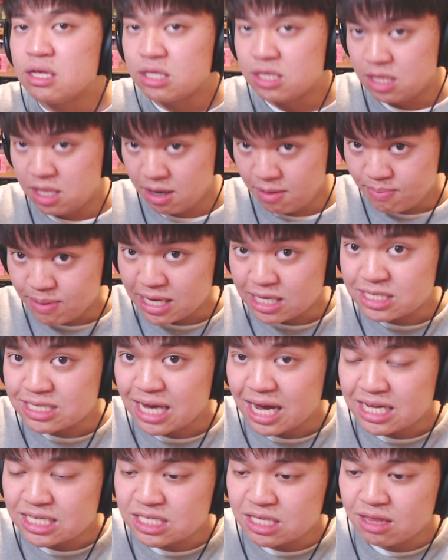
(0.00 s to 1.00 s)
their
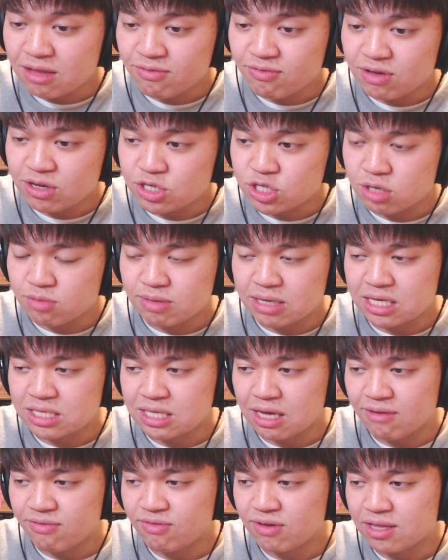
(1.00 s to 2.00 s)
B-sides in the future, because
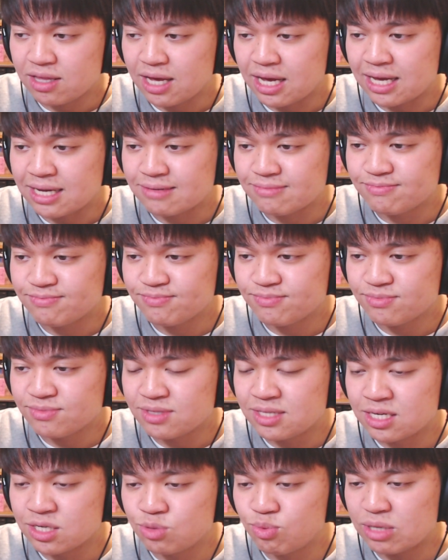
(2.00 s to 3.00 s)
I feel like
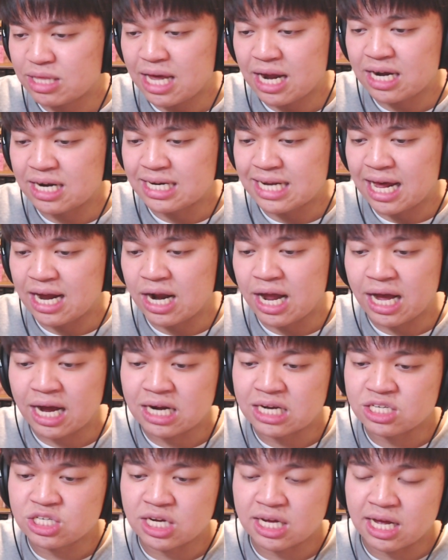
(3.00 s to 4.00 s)
there's without a doubt, I
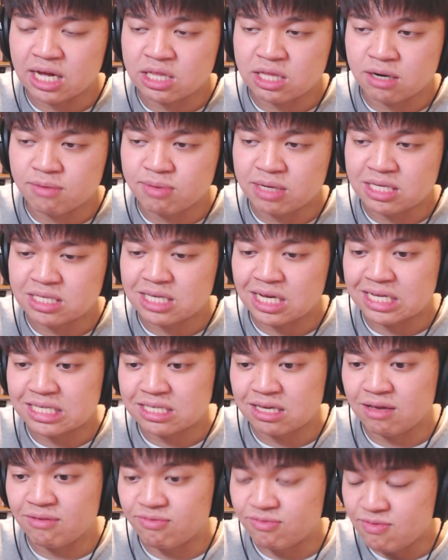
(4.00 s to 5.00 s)
gotta check out their B-sides
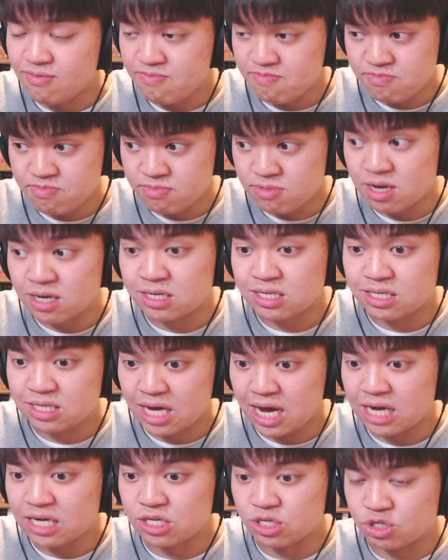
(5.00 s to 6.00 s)
if their
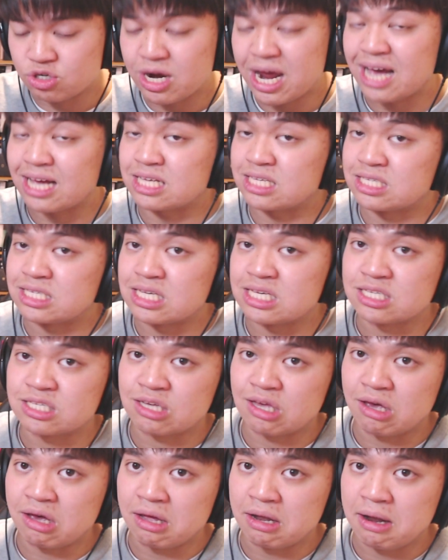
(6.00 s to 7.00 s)
title track is this
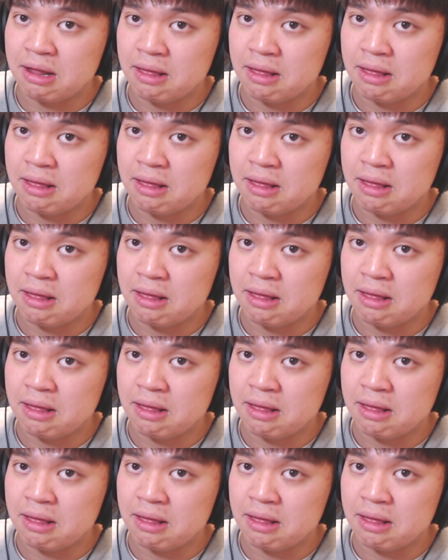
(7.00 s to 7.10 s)
good.